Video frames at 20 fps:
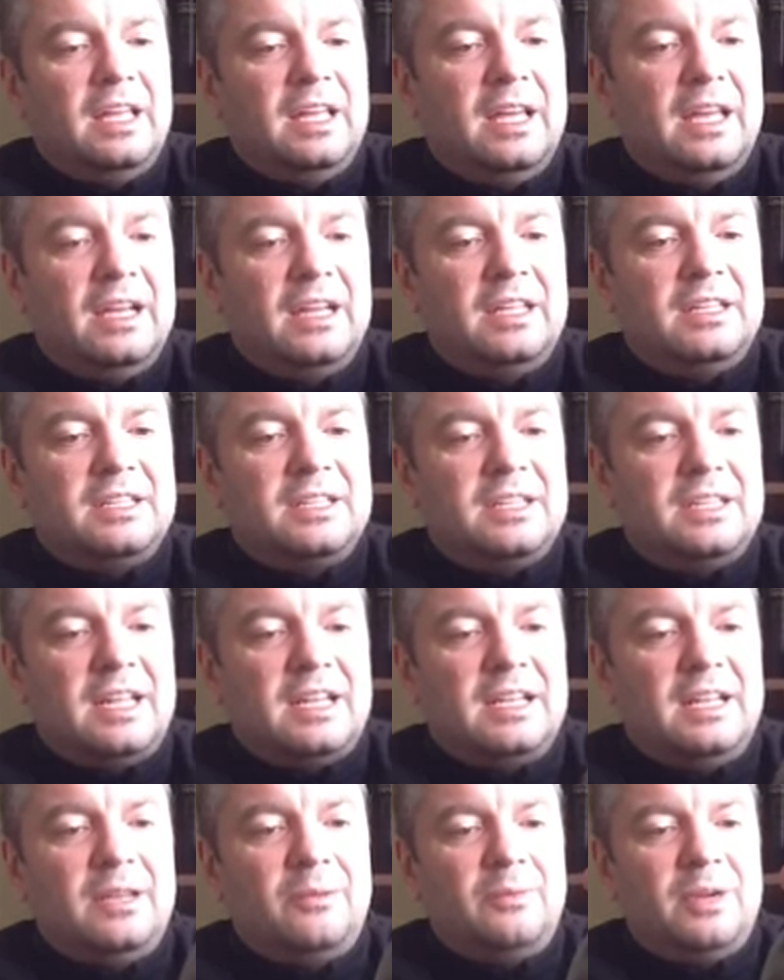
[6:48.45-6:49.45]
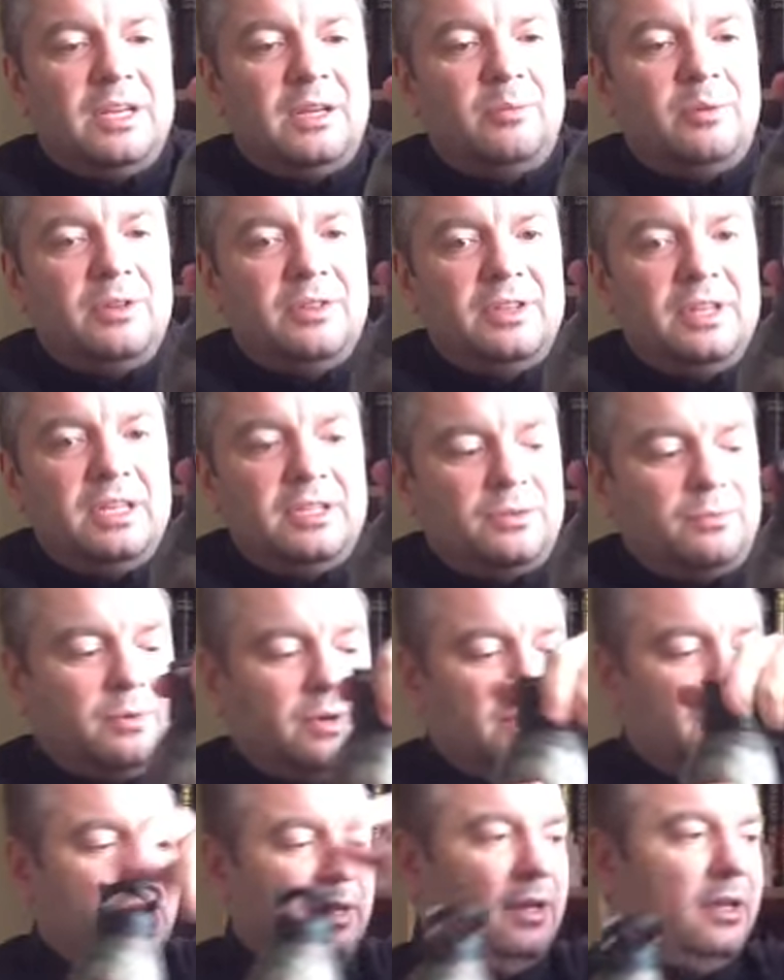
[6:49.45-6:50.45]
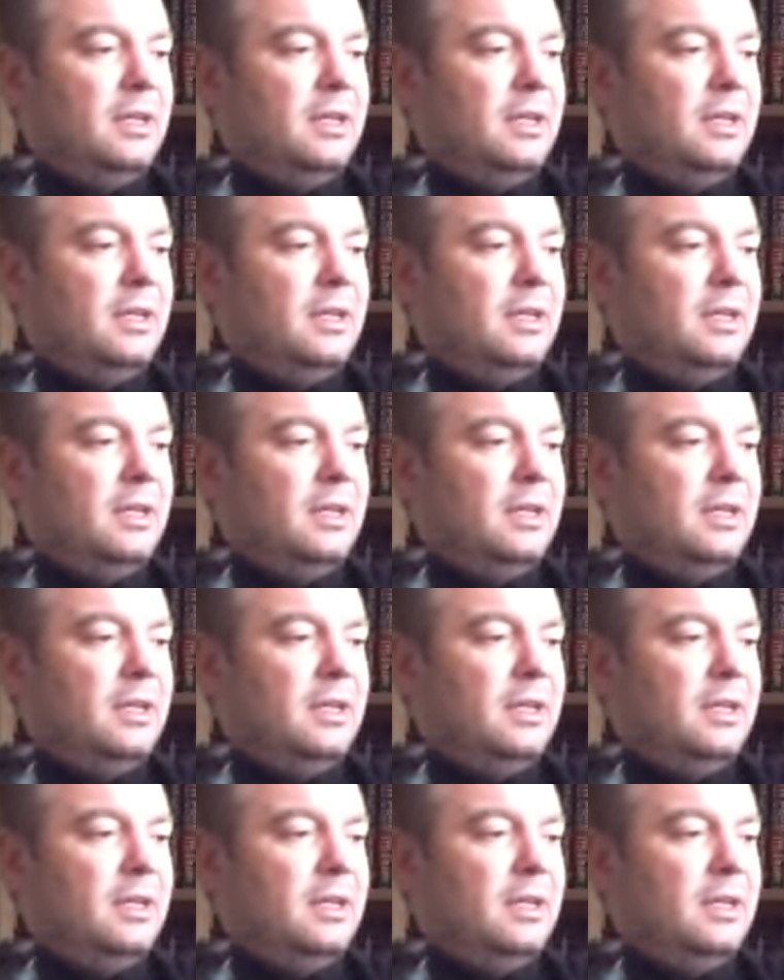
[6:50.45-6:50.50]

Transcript: And incidentally, when you put this one